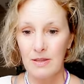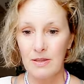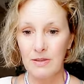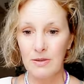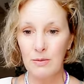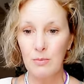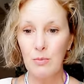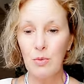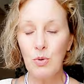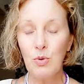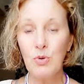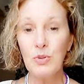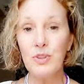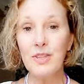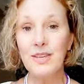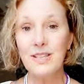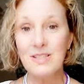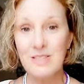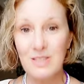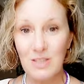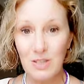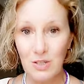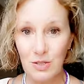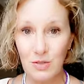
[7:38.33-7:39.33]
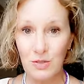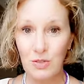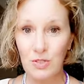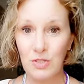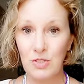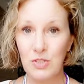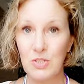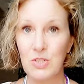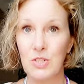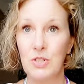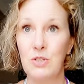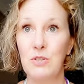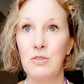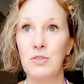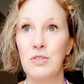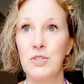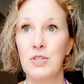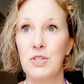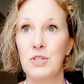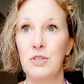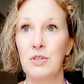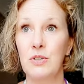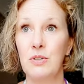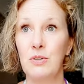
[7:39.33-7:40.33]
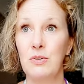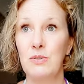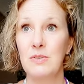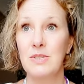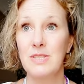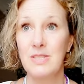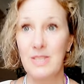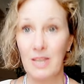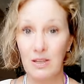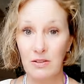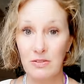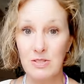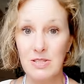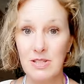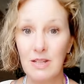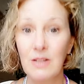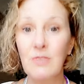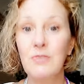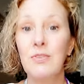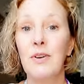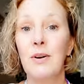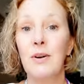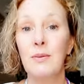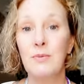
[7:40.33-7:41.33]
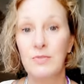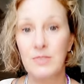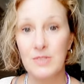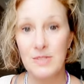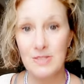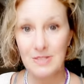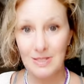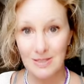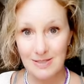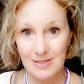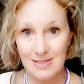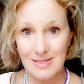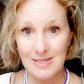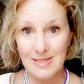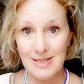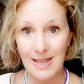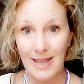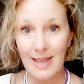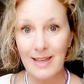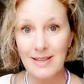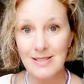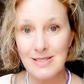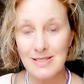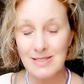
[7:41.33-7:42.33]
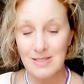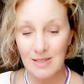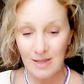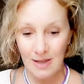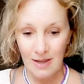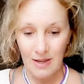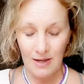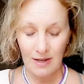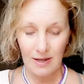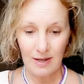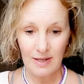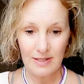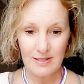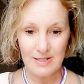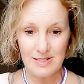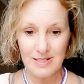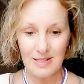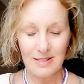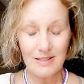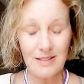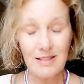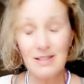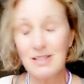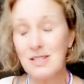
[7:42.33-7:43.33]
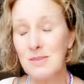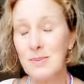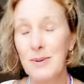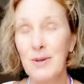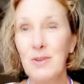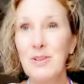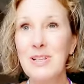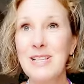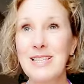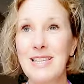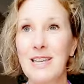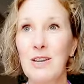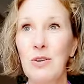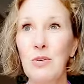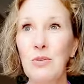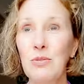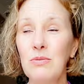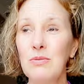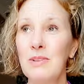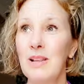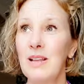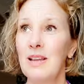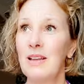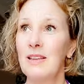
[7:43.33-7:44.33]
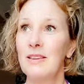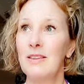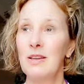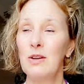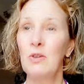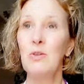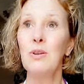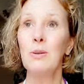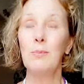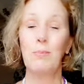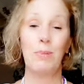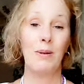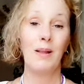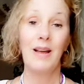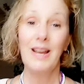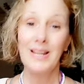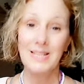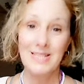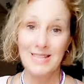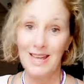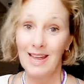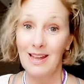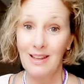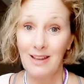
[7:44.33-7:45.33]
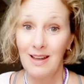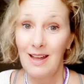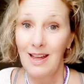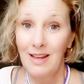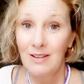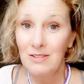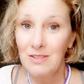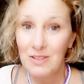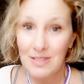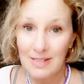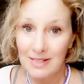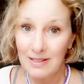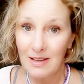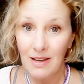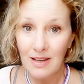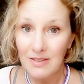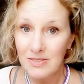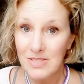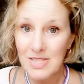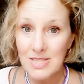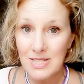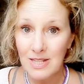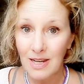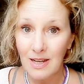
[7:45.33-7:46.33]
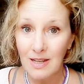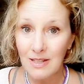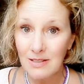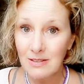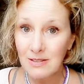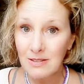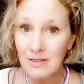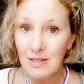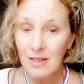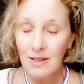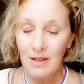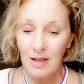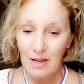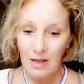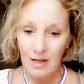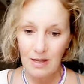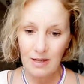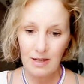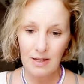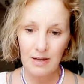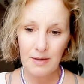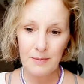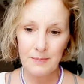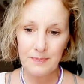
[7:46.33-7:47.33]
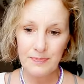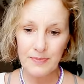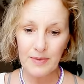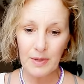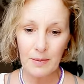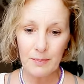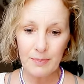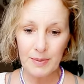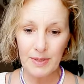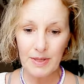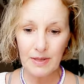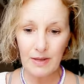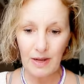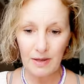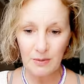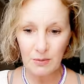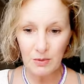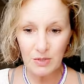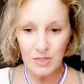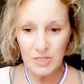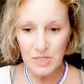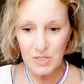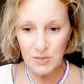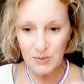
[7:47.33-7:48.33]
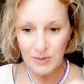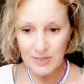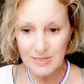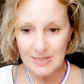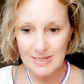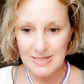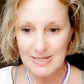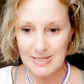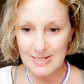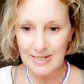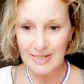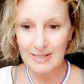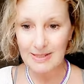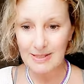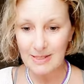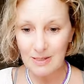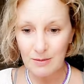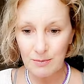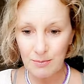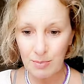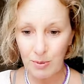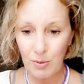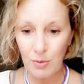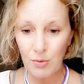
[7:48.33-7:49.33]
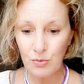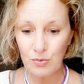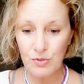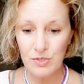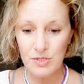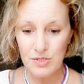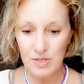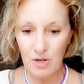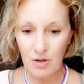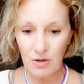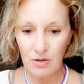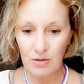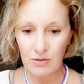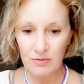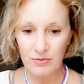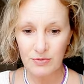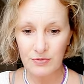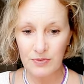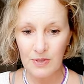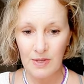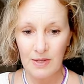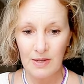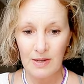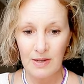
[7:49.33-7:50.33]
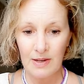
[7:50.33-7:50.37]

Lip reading: The more things that you can do to set yourself up for success, and to be honest, they all apply to a healthy lifestyle. But I want you to understand the importance of